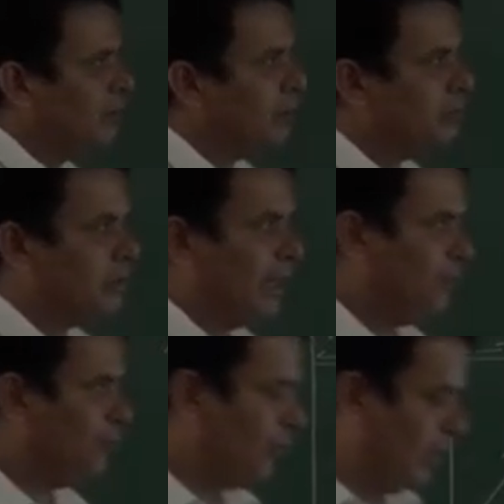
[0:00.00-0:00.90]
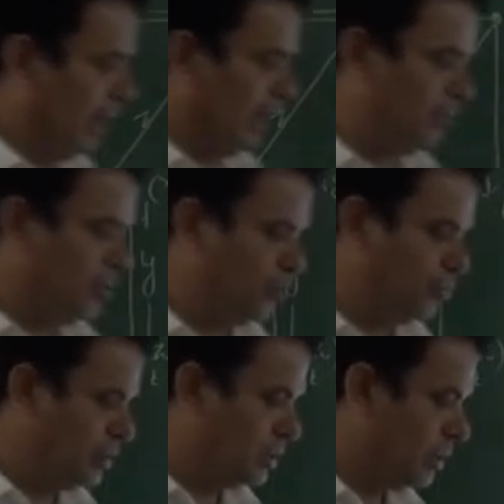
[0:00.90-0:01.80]
that, we will have the
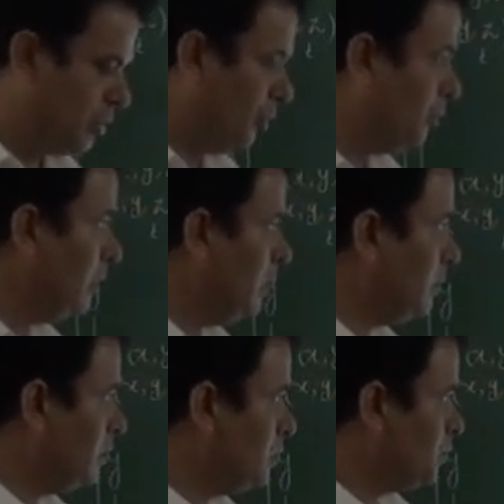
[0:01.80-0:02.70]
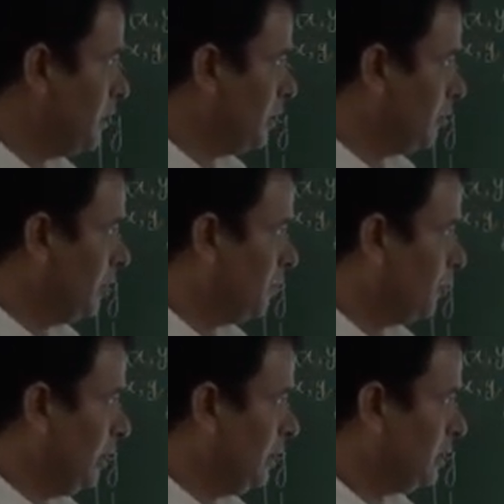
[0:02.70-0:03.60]
position of this particular point,
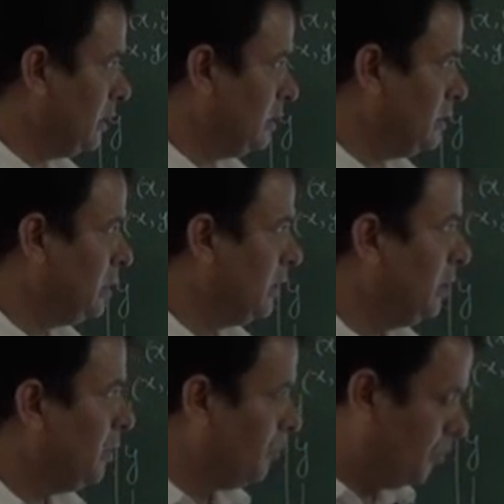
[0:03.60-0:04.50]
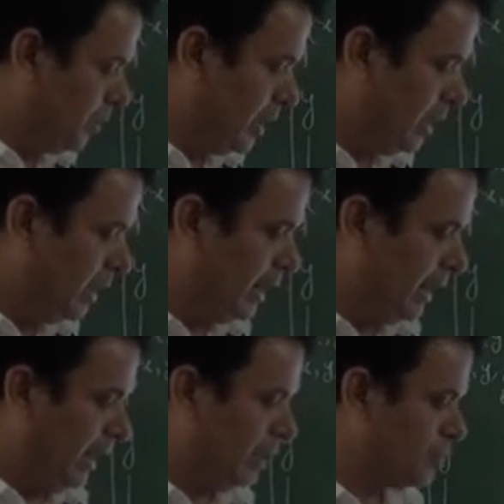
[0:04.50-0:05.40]
that is P,
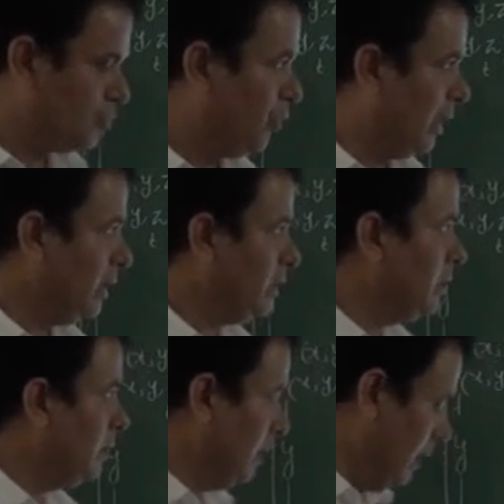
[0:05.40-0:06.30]
X, Y and